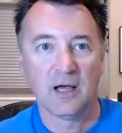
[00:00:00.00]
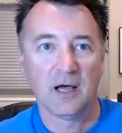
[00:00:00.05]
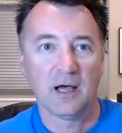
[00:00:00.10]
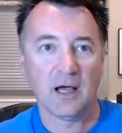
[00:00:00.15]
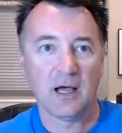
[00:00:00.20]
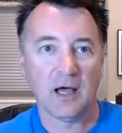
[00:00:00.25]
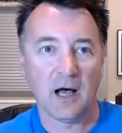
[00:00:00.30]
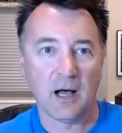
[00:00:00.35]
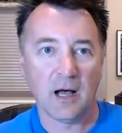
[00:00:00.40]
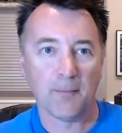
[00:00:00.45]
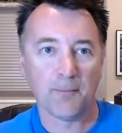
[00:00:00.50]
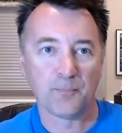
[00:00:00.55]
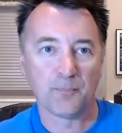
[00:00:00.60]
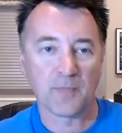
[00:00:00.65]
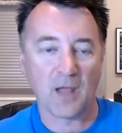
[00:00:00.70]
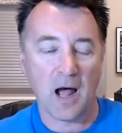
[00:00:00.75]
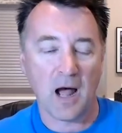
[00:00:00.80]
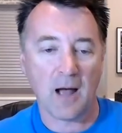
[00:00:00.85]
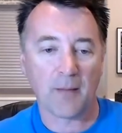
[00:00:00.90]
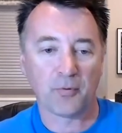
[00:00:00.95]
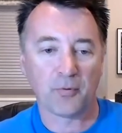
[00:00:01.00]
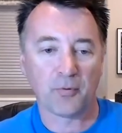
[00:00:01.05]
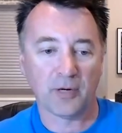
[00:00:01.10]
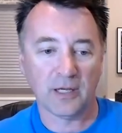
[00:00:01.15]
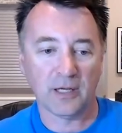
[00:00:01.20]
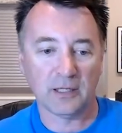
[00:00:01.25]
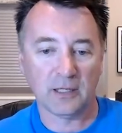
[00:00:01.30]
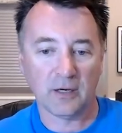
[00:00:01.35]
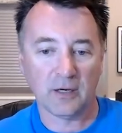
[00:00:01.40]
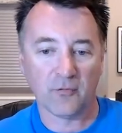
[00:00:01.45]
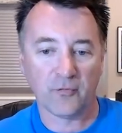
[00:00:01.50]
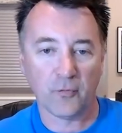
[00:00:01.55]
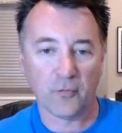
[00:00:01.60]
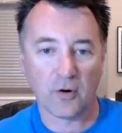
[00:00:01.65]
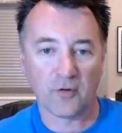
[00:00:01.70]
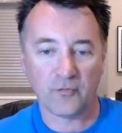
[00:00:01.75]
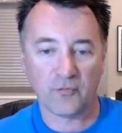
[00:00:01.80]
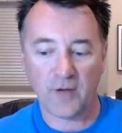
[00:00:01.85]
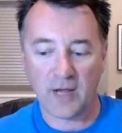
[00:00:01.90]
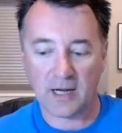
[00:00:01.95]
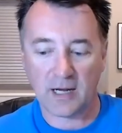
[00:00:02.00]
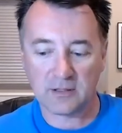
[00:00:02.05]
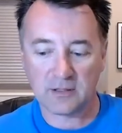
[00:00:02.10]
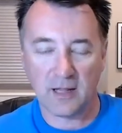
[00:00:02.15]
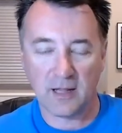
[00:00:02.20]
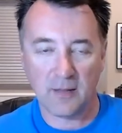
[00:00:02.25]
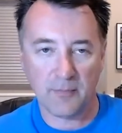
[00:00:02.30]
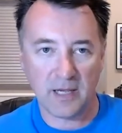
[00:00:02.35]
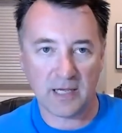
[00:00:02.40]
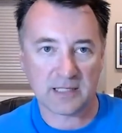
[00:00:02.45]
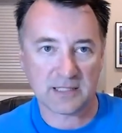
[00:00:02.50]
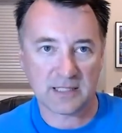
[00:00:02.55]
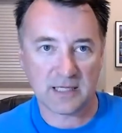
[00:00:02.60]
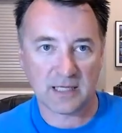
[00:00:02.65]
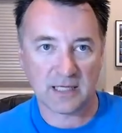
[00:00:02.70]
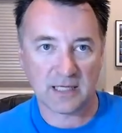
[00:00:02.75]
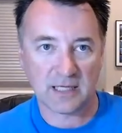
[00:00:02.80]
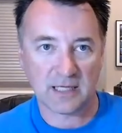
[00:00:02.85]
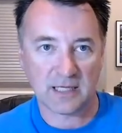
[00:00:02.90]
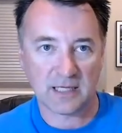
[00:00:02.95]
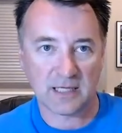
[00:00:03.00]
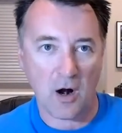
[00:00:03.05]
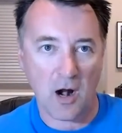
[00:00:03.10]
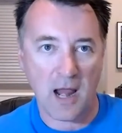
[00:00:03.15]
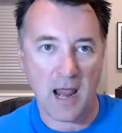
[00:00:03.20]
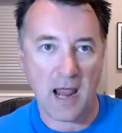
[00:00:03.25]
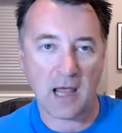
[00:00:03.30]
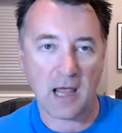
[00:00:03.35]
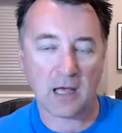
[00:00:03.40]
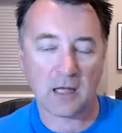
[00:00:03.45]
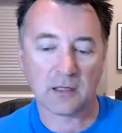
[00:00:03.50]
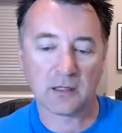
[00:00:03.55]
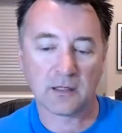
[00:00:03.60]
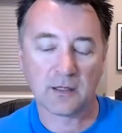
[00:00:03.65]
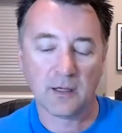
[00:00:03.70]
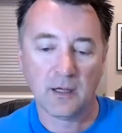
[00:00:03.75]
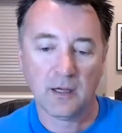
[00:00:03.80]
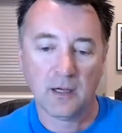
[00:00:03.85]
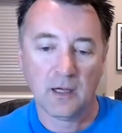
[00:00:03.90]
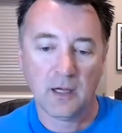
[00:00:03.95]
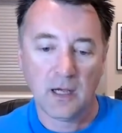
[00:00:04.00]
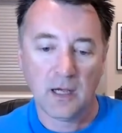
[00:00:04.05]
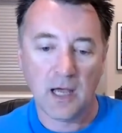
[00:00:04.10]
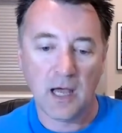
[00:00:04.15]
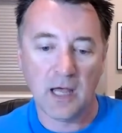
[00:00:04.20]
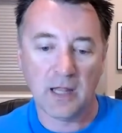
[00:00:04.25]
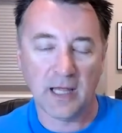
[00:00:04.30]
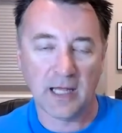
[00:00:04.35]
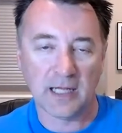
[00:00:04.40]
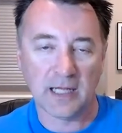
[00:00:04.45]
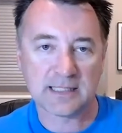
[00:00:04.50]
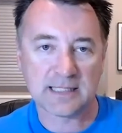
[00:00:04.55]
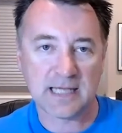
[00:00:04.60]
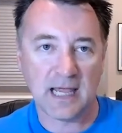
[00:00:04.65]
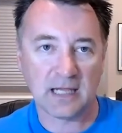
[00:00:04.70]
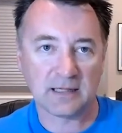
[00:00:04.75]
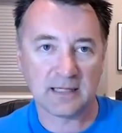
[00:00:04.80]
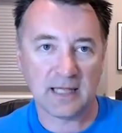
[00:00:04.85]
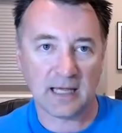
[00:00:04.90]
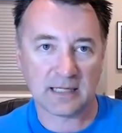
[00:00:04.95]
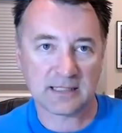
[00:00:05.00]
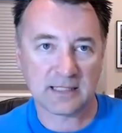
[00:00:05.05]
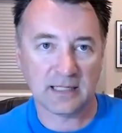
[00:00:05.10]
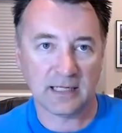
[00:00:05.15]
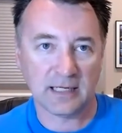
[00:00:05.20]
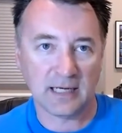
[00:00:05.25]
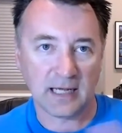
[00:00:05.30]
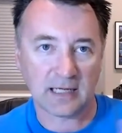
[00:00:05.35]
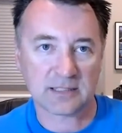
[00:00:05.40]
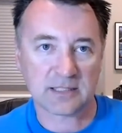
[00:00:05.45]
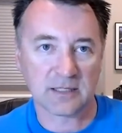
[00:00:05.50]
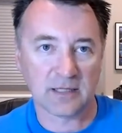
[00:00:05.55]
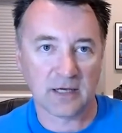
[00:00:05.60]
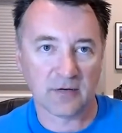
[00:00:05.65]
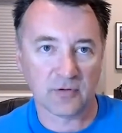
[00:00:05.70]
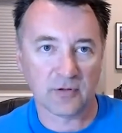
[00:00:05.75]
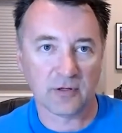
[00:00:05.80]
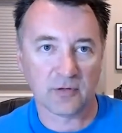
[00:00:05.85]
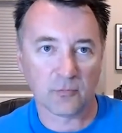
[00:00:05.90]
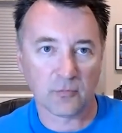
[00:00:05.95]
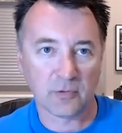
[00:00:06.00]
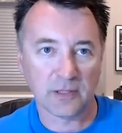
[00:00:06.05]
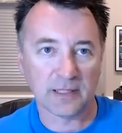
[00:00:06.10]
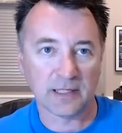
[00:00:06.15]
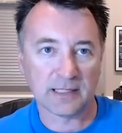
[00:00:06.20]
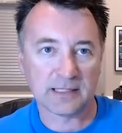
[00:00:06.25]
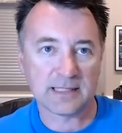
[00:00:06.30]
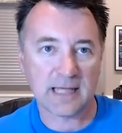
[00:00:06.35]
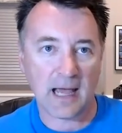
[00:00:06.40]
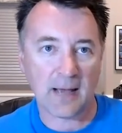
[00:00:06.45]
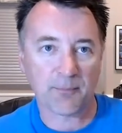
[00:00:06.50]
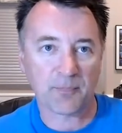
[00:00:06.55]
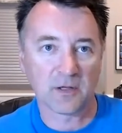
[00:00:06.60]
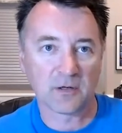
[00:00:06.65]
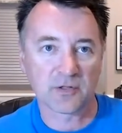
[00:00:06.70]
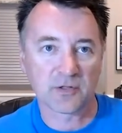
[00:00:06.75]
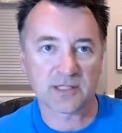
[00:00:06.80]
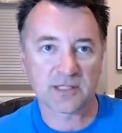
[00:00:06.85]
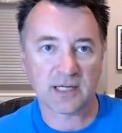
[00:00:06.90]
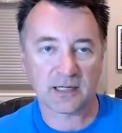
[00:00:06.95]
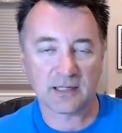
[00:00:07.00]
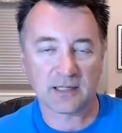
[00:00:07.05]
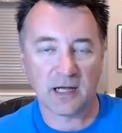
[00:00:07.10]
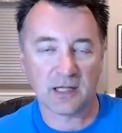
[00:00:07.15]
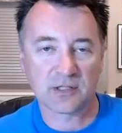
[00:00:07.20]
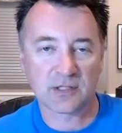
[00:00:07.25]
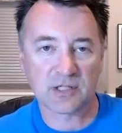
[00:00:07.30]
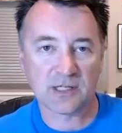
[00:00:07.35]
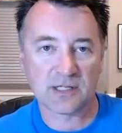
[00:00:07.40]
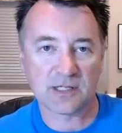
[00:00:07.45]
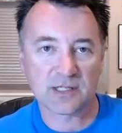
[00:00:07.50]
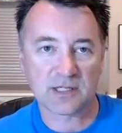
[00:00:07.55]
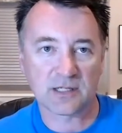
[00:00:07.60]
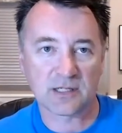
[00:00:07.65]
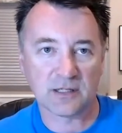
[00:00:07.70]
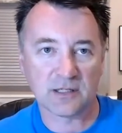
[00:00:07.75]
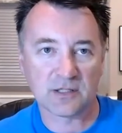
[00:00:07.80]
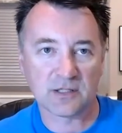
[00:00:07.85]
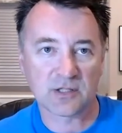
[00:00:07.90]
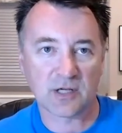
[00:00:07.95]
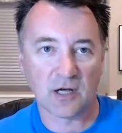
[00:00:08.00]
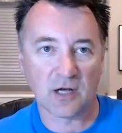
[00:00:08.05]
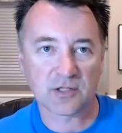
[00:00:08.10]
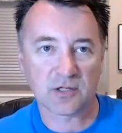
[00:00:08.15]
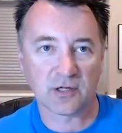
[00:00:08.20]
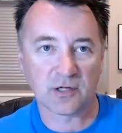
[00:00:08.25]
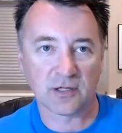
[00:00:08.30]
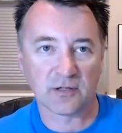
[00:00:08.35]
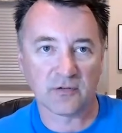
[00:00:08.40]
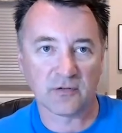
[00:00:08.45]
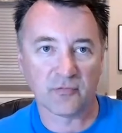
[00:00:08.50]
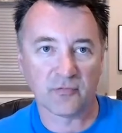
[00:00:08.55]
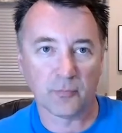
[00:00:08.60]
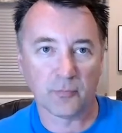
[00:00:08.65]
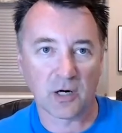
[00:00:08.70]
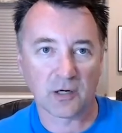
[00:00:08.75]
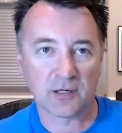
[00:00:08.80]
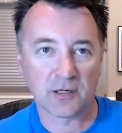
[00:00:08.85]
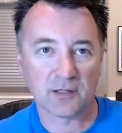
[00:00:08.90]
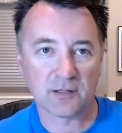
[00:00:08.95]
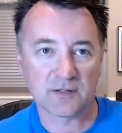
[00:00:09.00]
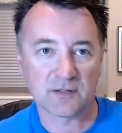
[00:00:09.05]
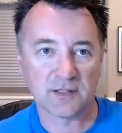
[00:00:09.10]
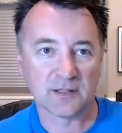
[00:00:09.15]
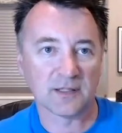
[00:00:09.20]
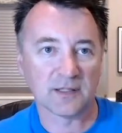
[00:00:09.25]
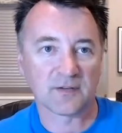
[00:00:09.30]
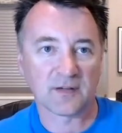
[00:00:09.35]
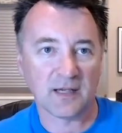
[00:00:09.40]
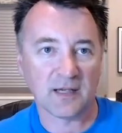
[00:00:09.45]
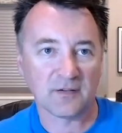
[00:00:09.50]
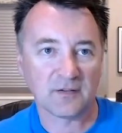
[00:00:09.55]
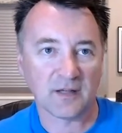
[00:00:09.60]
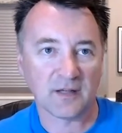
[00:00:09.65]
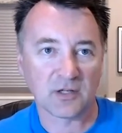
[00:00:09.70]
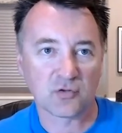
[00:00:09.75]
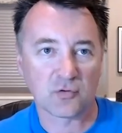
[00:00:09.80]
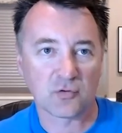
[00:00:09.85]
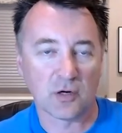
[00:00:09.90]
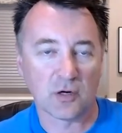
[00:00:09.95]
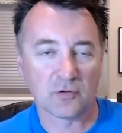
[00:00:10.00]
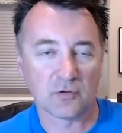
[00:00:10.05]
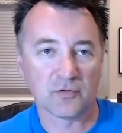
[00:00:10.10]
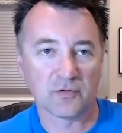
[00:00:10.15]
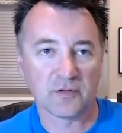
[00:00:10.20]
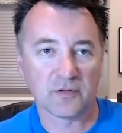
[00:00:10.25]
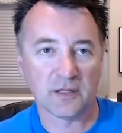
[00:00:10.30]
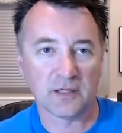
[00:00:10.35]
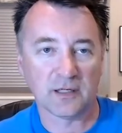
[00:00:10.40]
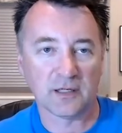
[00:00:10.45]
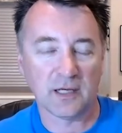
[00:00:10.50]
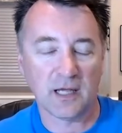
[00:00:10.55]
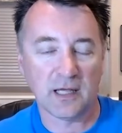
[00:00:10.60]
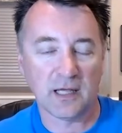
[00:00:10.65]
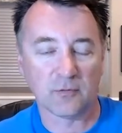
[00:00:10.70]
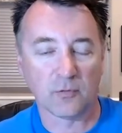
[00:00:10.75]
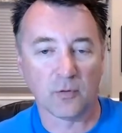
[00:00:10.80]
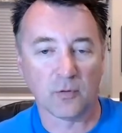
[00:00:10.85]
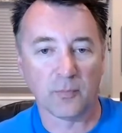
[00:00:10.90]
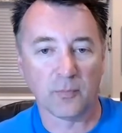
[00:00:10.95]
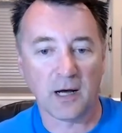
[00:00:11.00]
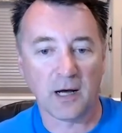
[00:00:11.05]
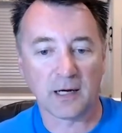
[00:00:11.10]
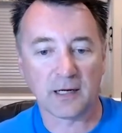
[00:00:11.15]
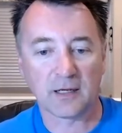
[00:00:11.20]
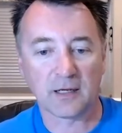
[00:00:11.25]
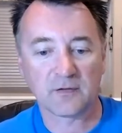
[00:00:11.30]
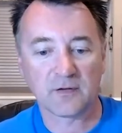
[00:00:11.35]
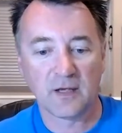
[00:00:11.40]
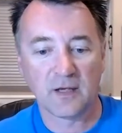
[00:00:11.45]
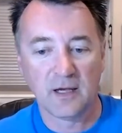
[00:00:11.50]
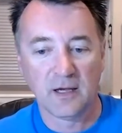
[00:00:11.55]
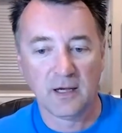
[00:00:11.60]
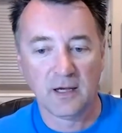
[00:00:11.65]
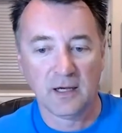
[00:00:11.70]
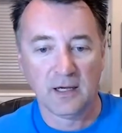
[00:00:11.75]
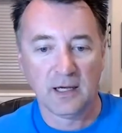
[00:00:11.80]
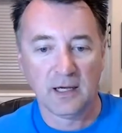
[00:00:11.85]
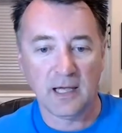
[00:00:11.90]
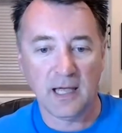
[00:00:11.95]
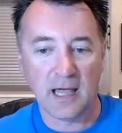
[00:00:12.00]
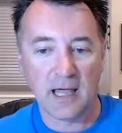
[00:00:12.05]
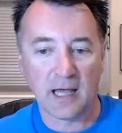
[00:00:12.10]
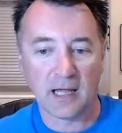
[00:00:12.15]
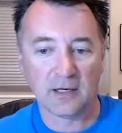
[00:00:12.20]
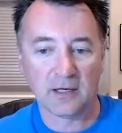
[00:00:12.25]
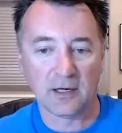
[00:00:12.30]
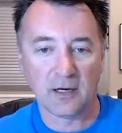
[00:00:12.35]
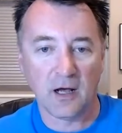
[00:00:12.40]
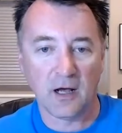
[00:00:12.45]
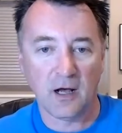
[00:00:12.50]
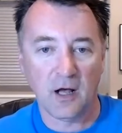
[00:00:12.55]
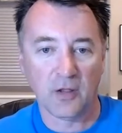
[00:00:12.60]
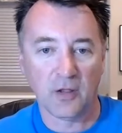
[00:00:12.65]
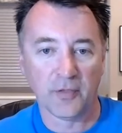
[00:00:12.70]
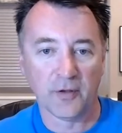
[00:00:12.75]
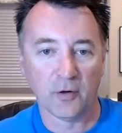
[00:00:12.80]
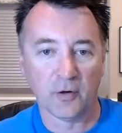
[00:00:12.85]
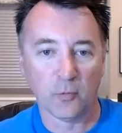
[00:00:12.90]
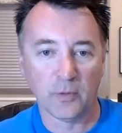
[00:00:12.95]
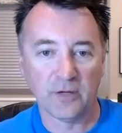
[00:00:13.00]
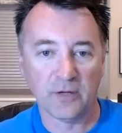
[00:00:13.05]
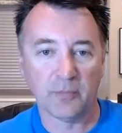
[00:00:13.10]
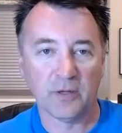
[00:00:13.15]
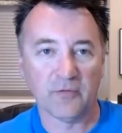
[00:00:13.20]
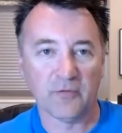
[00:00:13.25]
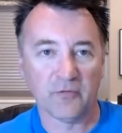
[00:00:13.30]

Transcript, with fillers: um, operate in a form factor that makes sense for our hand, and then take that to the next level and really adapt those technologies to these alternative markets, in this case, like drones and, and robotics. And although we've been